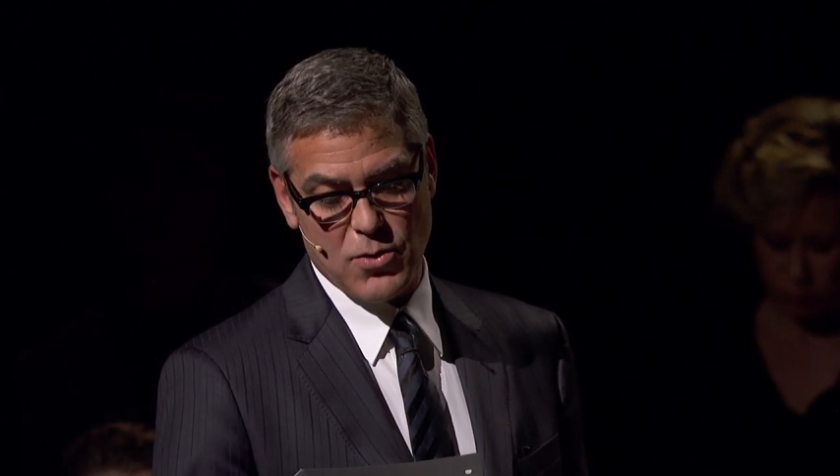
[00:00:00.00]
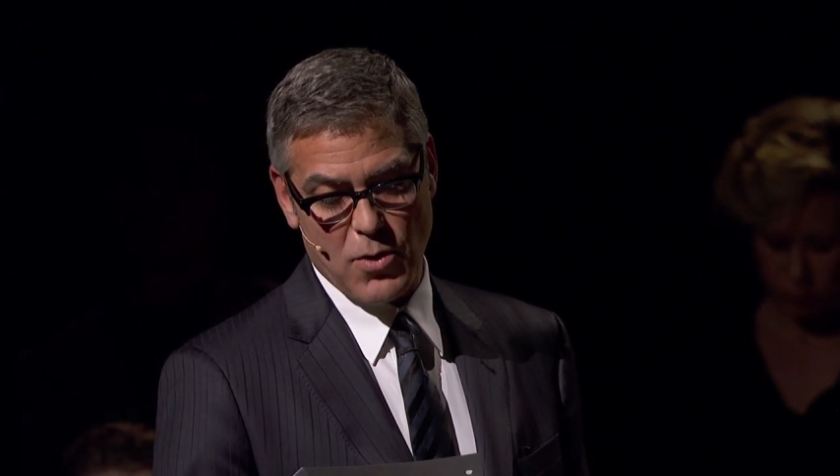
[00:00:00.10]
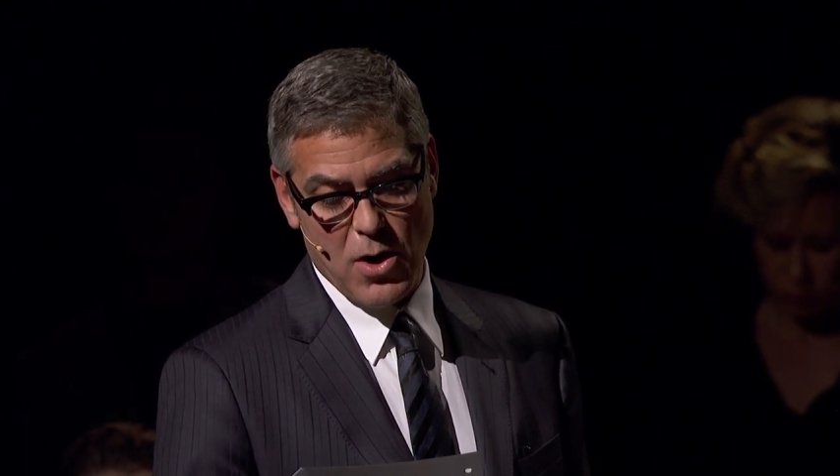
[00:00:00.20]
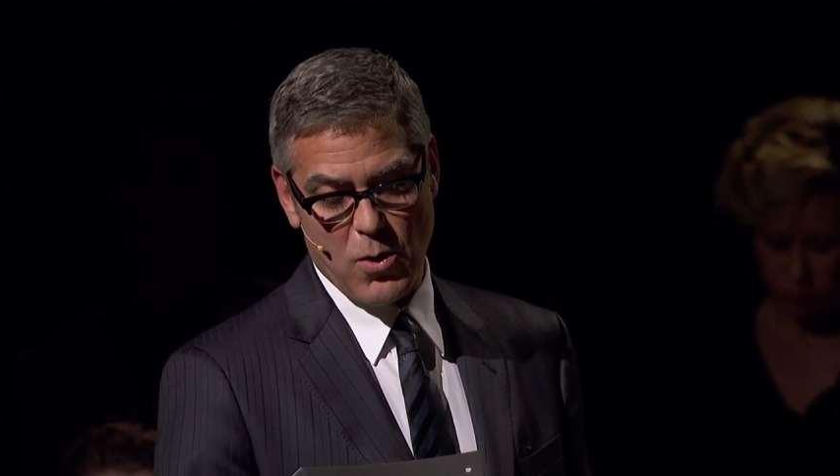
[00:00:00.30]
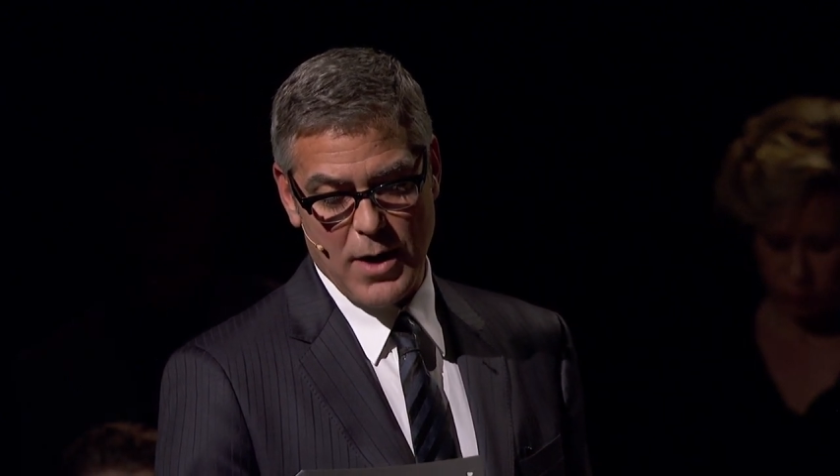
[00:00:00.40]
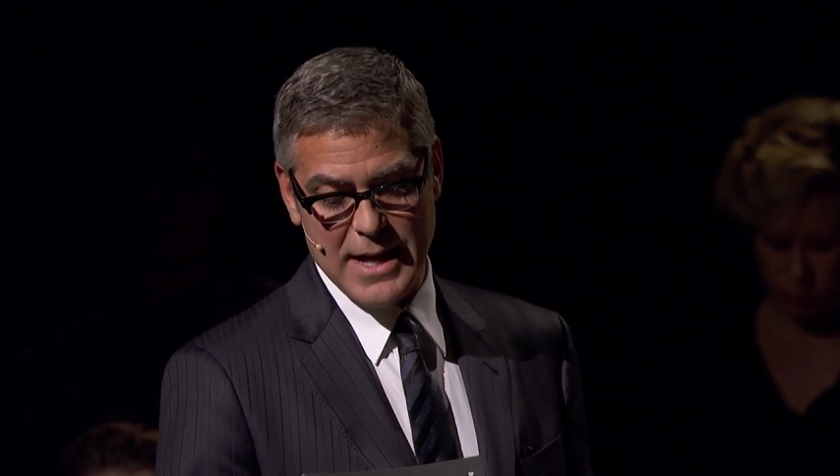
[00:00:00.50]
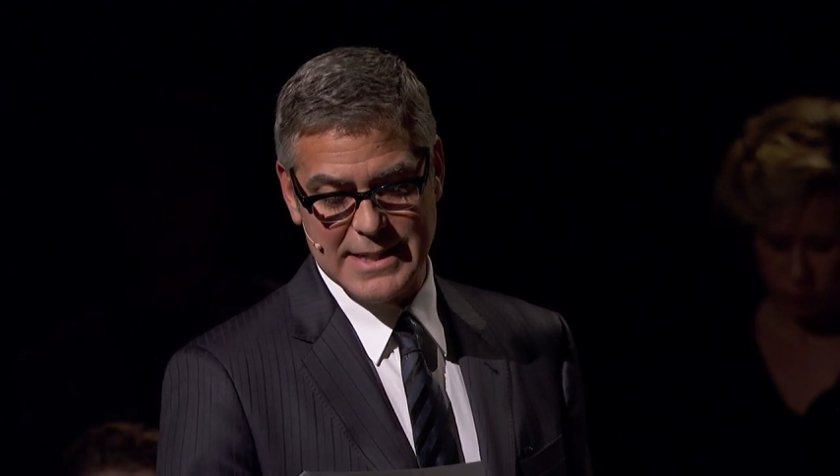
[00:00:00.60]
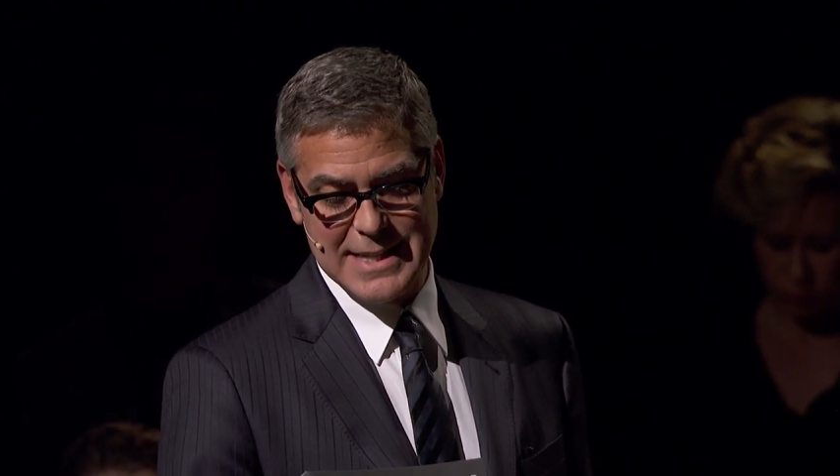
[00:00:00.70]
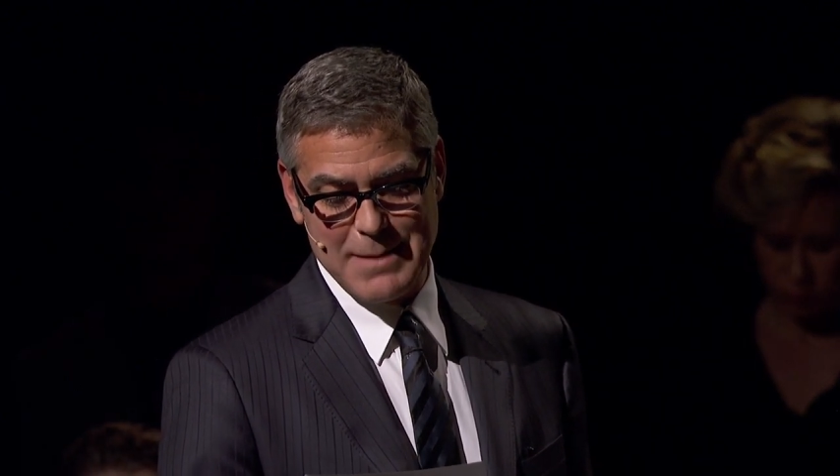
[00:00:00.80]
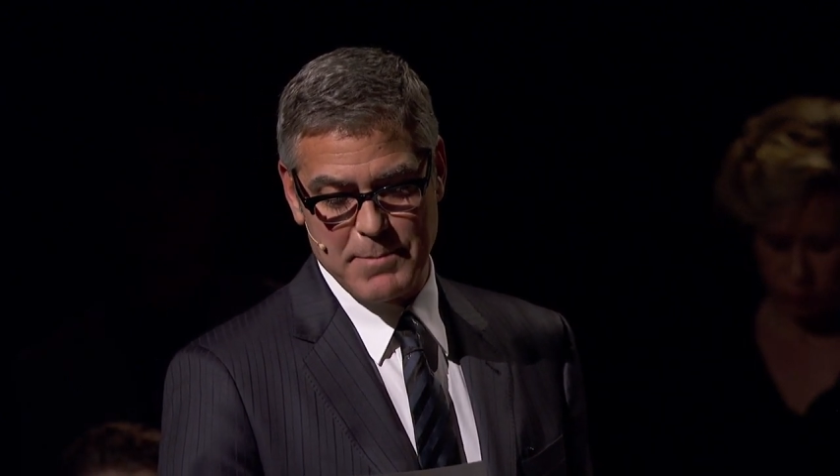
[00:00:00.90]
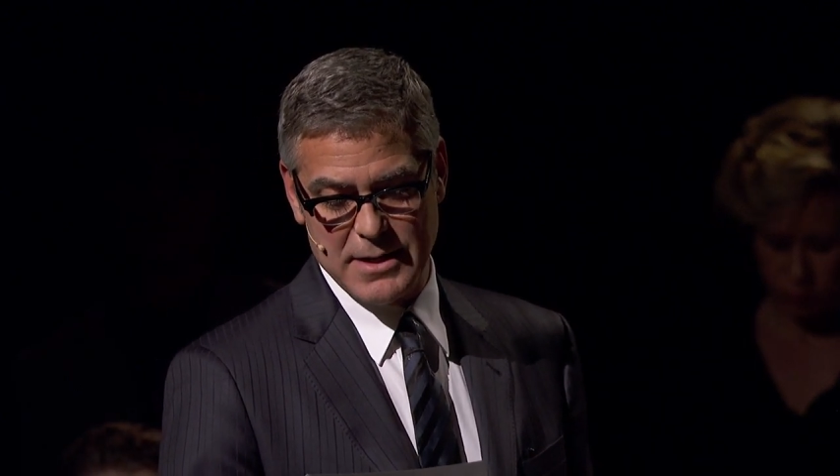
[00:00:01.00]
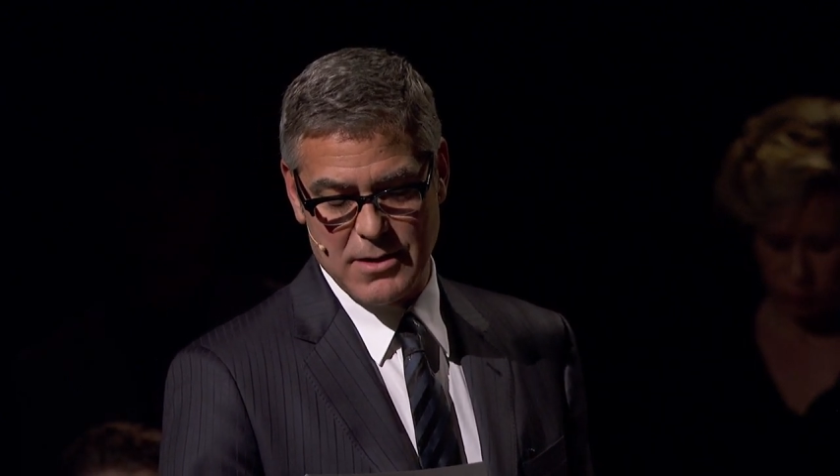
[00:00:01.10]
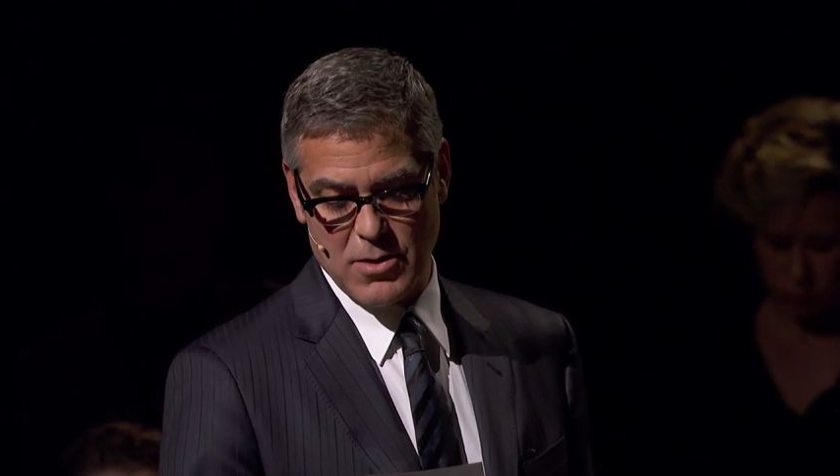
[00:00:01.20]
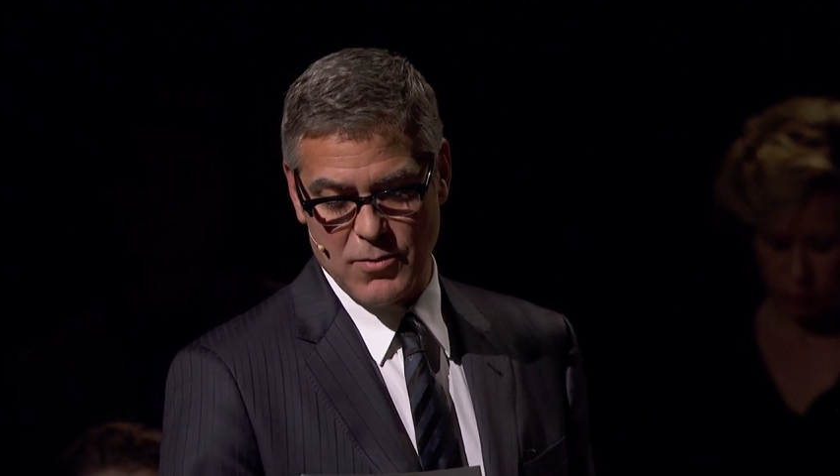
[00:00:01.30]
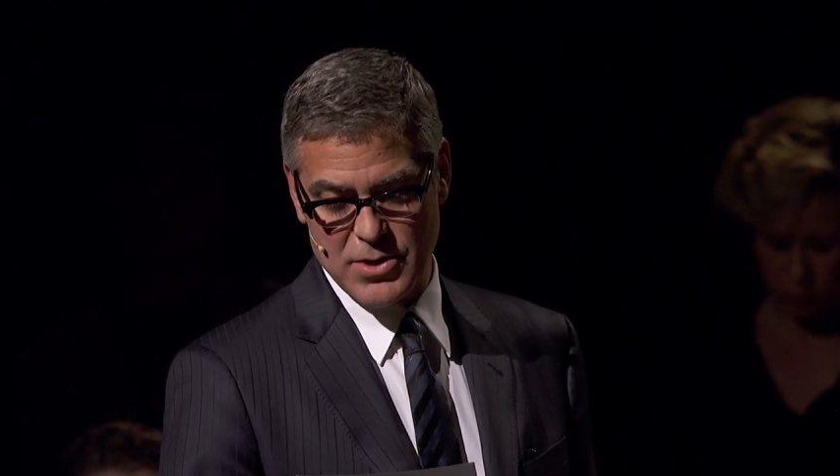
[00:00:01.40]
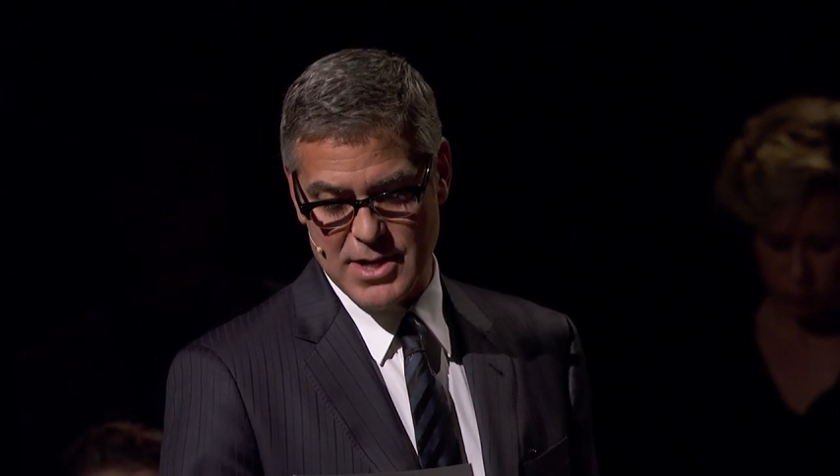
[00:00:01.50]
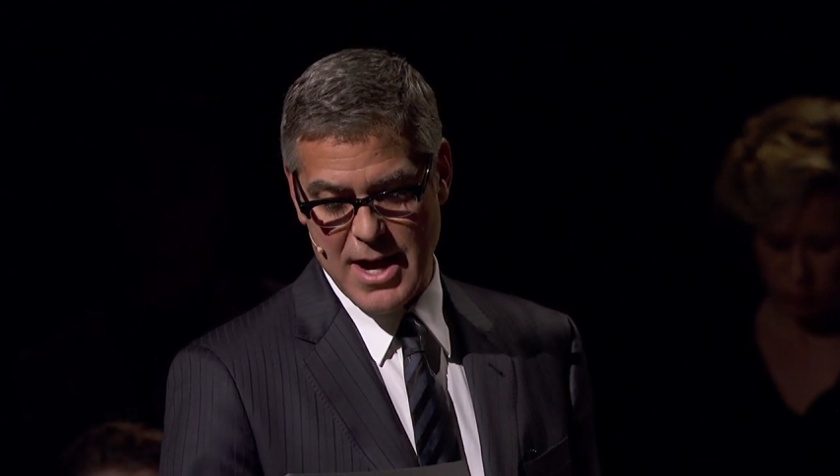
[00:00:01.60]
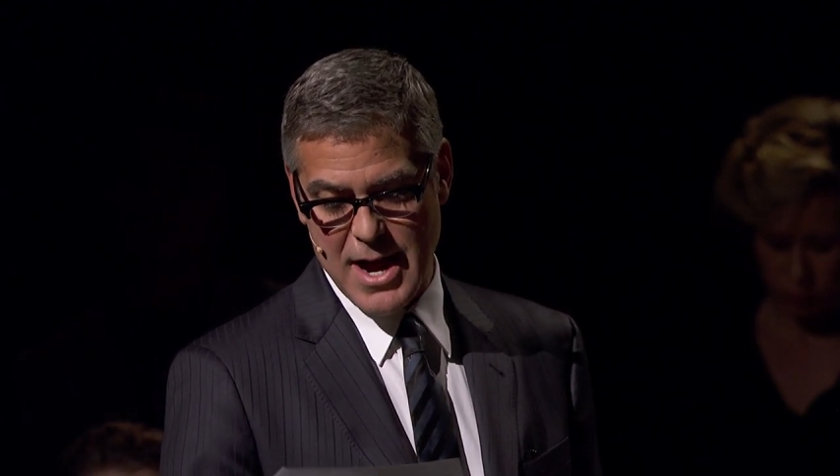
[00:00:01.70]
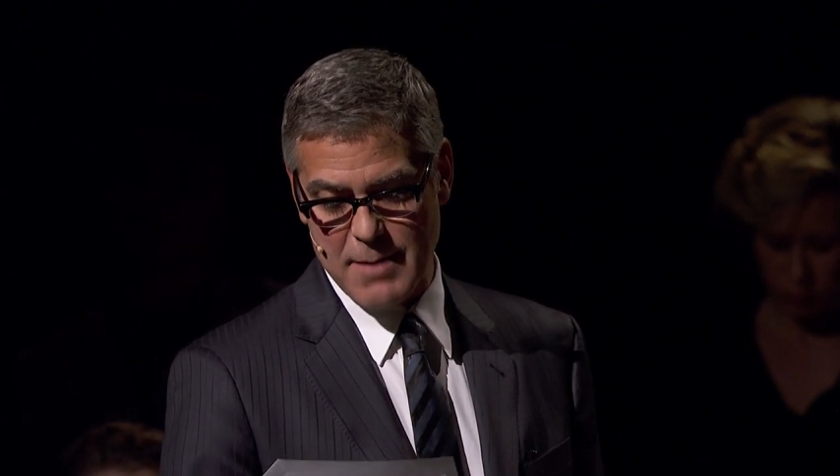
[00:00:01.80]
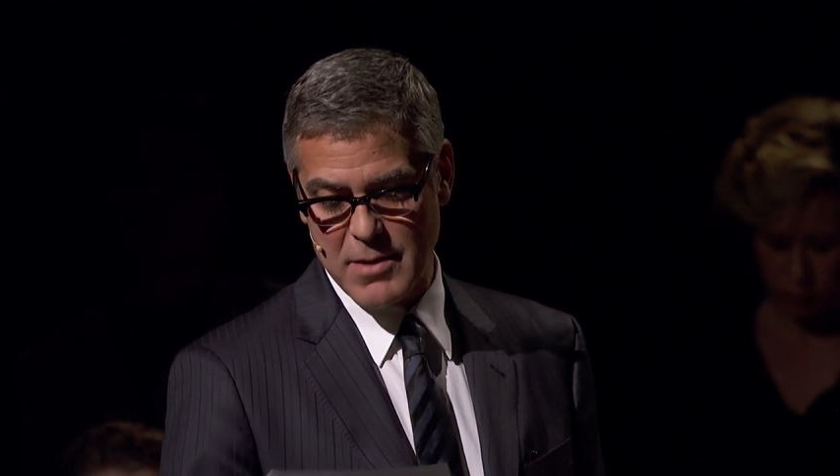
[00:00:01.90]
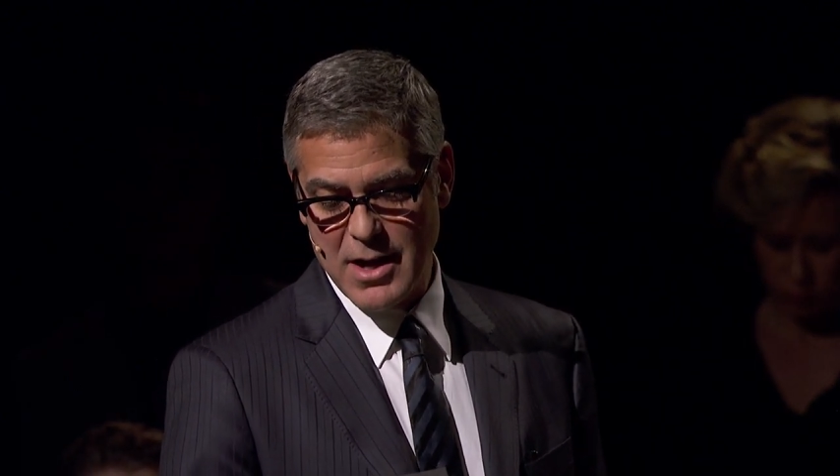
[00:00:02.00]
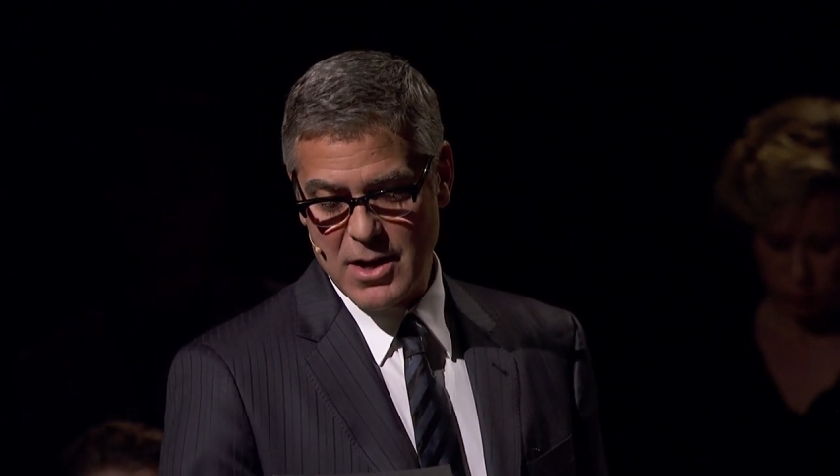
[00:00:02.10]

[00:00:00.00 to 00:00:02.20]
grow and deepen over time.